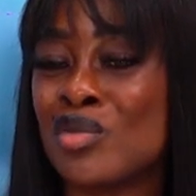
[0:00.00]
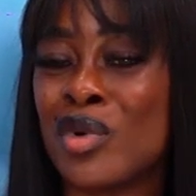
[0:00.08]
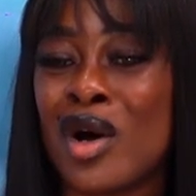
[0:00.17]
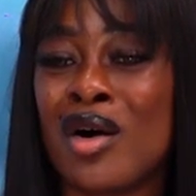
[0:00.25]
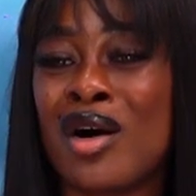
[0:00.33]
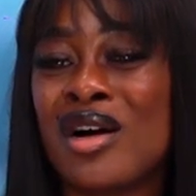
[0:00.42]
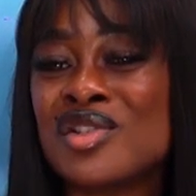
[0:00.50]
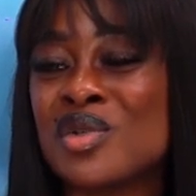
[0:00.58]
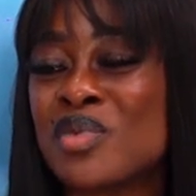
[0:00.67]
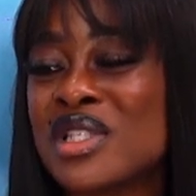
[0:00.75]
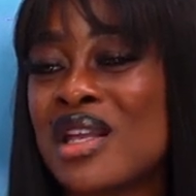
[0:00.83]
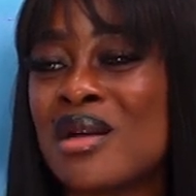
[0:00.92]
But 100%,
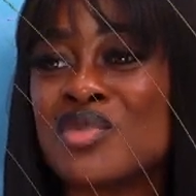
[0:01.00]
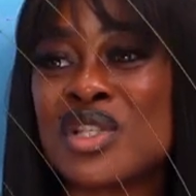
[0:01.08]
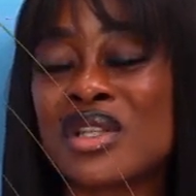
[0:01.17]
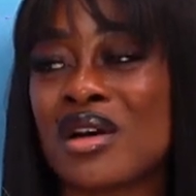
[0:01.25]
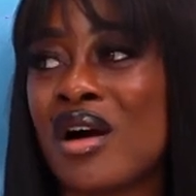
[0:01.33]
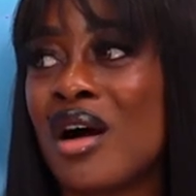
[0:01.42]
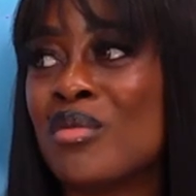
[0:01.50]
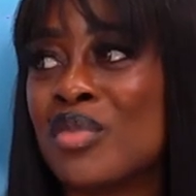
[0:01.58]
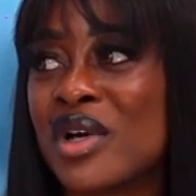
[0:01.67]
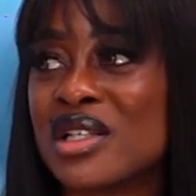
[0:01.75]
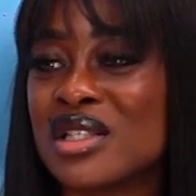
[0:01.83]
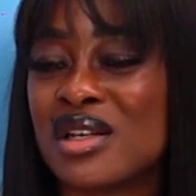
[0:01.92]
I'm just a calm
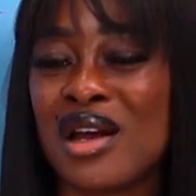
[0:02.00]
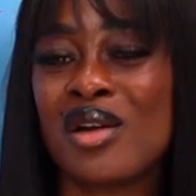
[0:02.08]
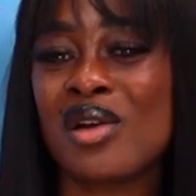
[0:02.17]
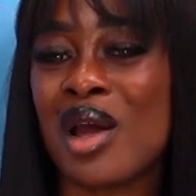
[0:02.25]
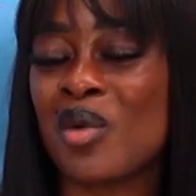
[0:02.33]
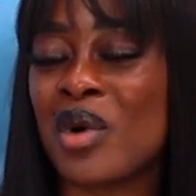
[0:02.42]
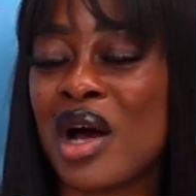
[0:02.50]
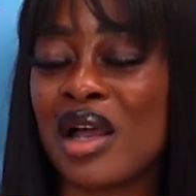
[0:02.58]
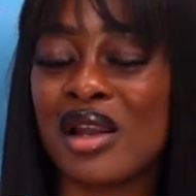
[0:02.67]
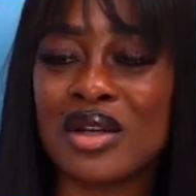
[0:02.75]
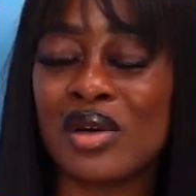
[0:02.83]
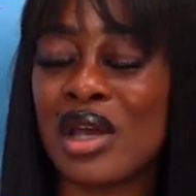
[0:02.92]
person. I don't like wahala.
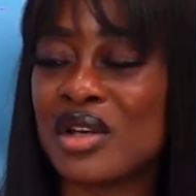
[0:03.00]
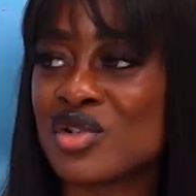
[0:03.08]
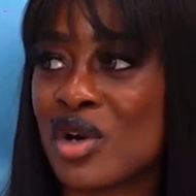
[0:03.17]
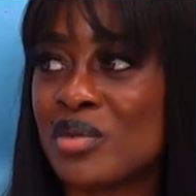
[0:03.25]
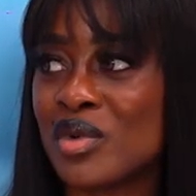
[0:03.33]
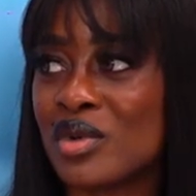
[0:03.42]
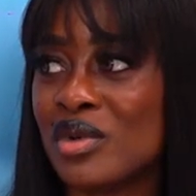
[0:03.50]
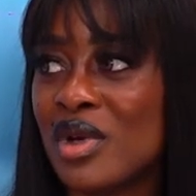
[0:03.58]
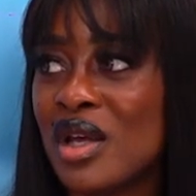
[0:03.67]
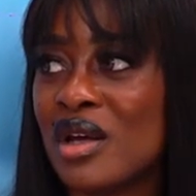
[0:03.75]
I don't like trouble. Do you